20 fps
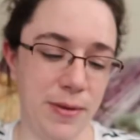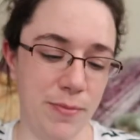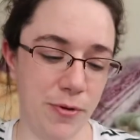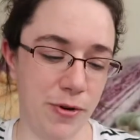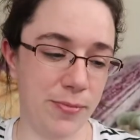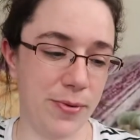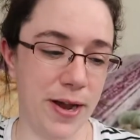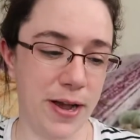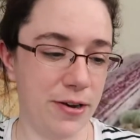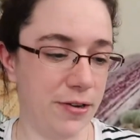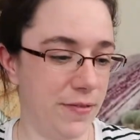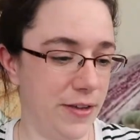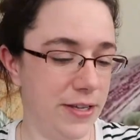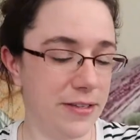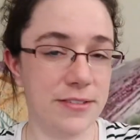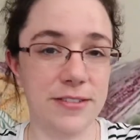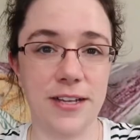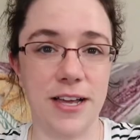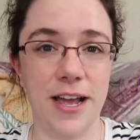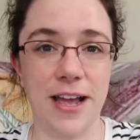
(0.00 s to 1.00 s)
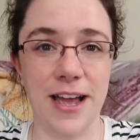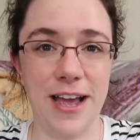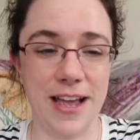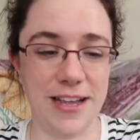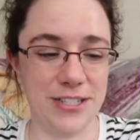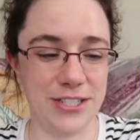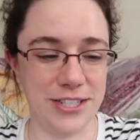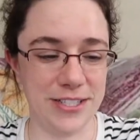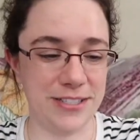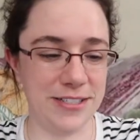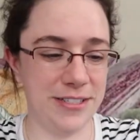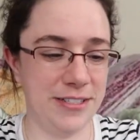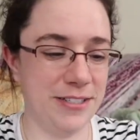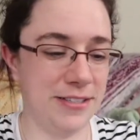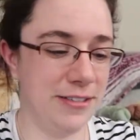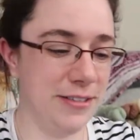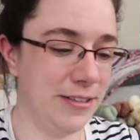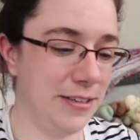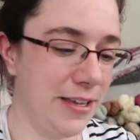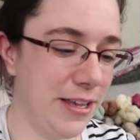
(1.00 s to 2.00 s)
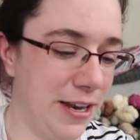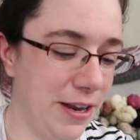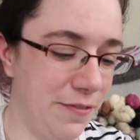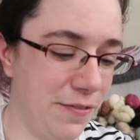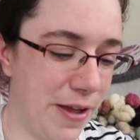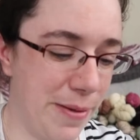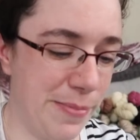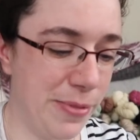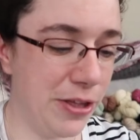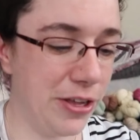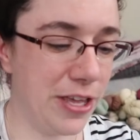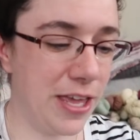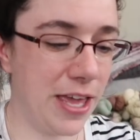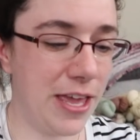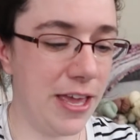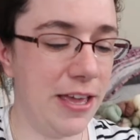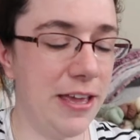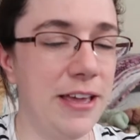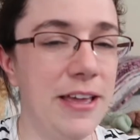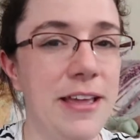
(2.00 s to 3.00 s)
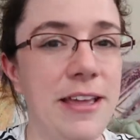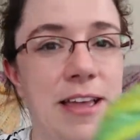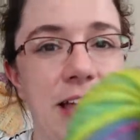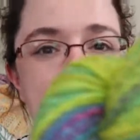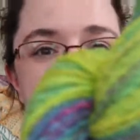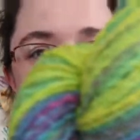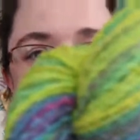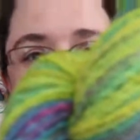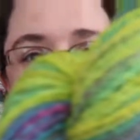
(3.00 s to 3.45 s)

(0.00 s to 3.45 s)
be more proud of it. I just, and if I'm looking at